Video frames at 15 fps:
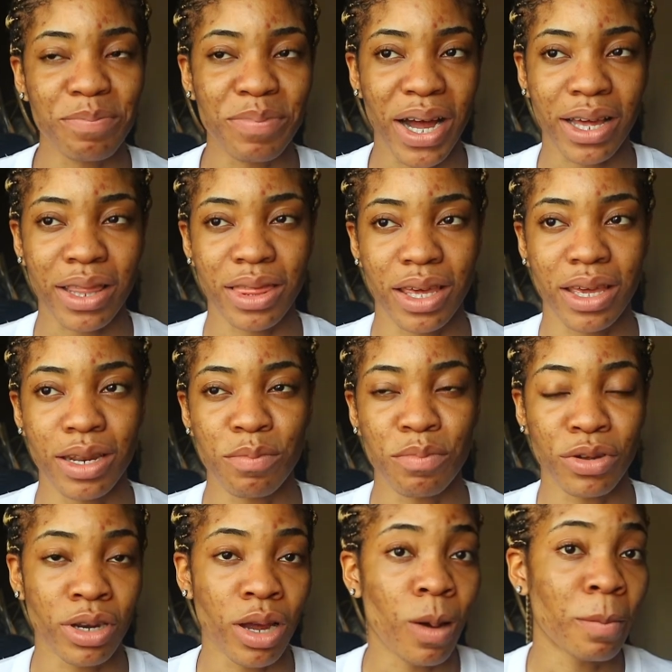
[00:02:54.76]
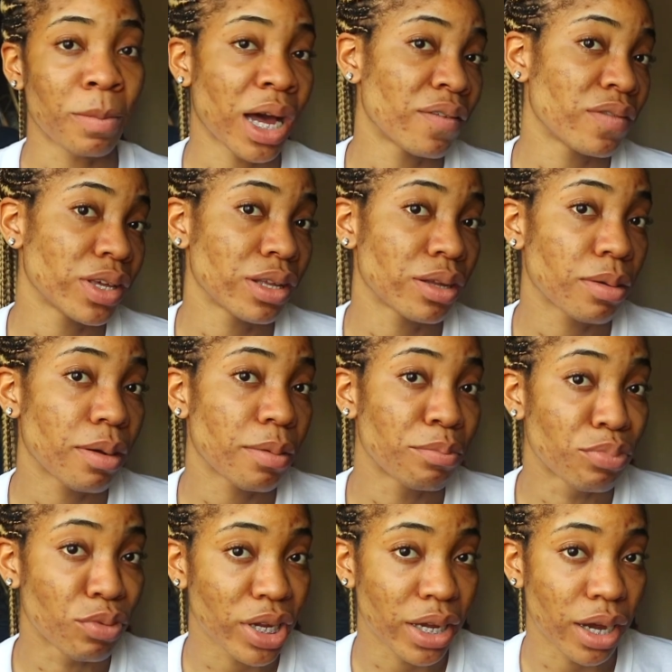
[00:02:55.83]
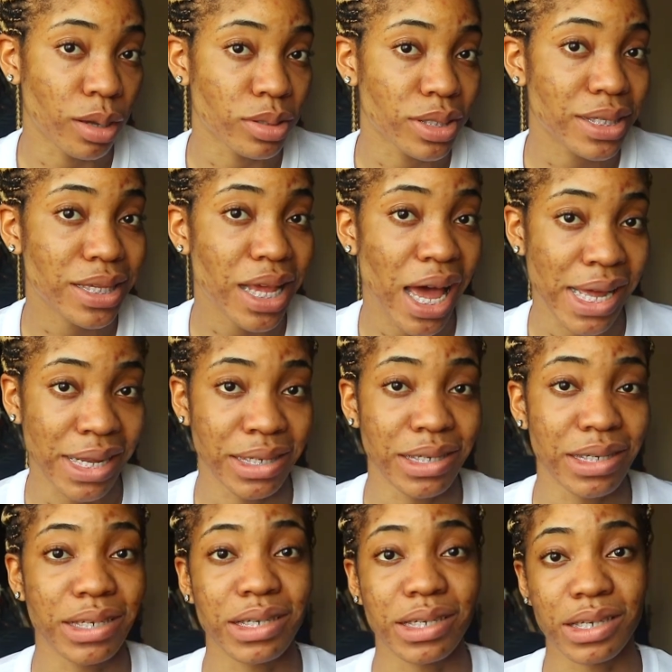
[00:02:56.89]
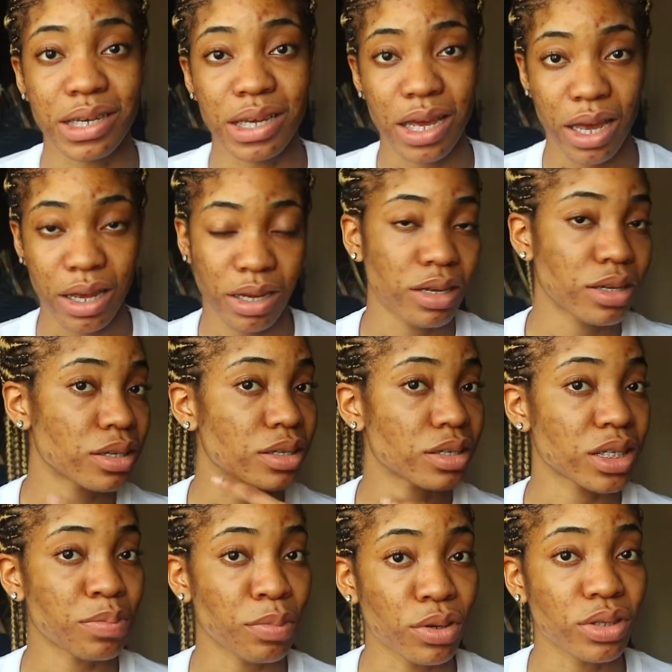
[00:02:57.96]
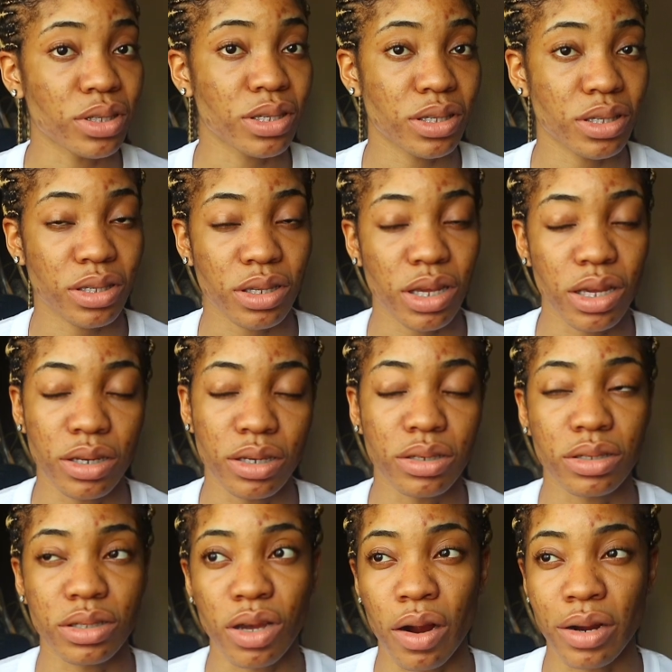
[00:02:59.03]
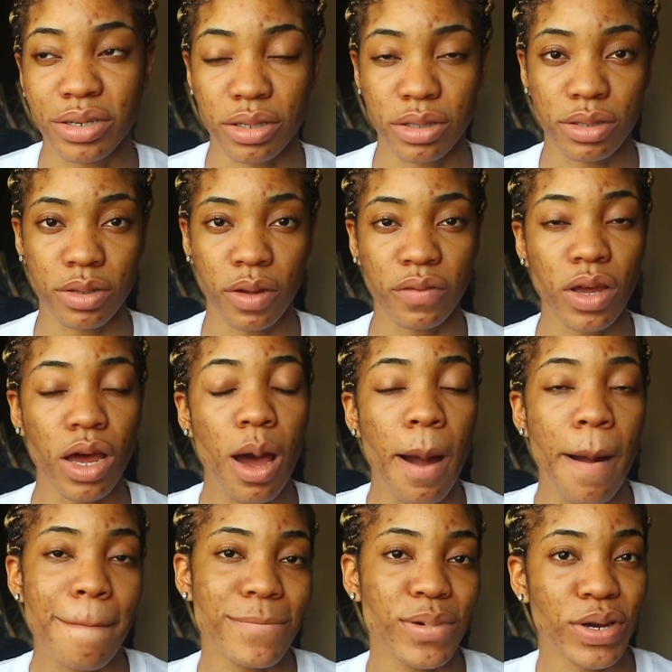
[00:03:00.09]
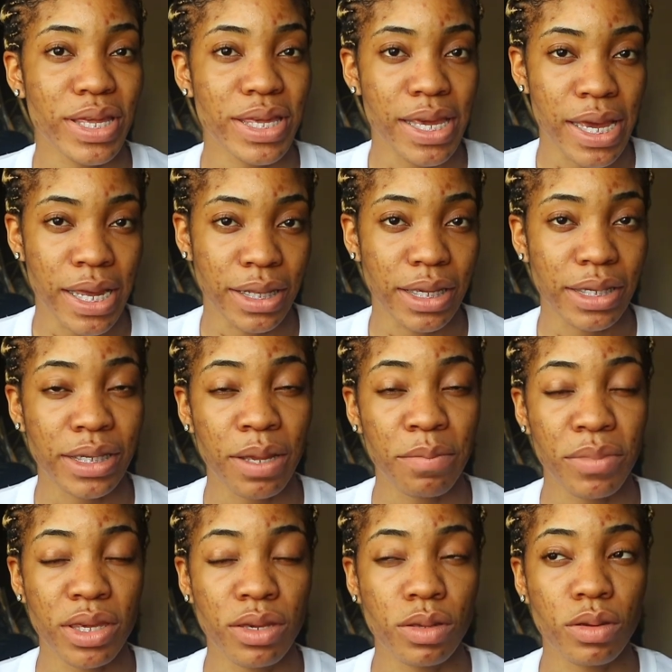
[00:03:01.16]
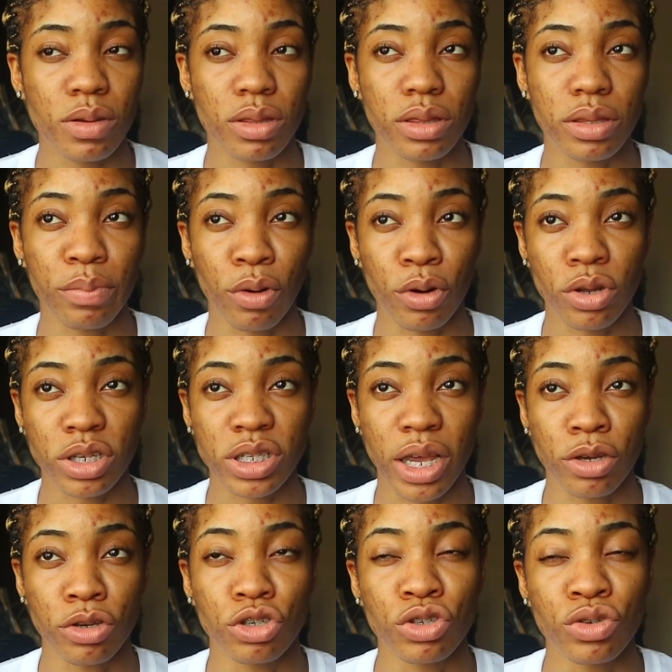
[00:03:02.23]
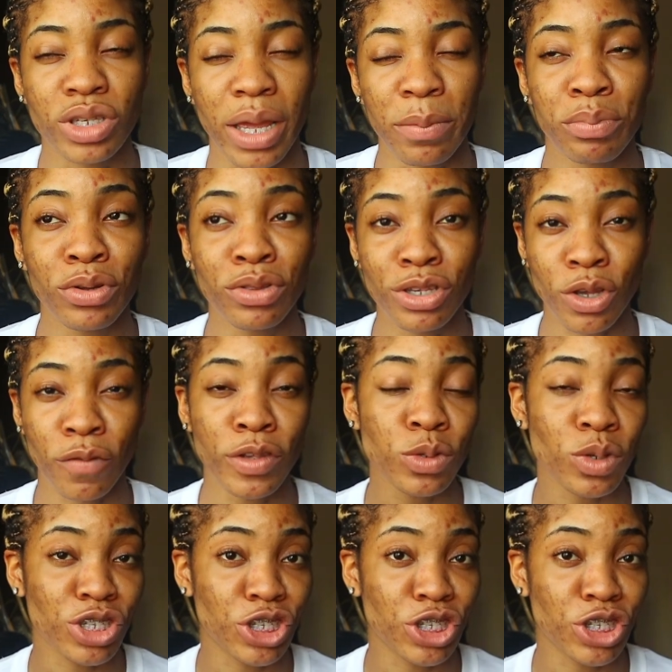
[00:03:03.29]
back then, but now I'm having breakouts and spots and scars and stuff. But yeah, they sent me the products I could use. I put this on, this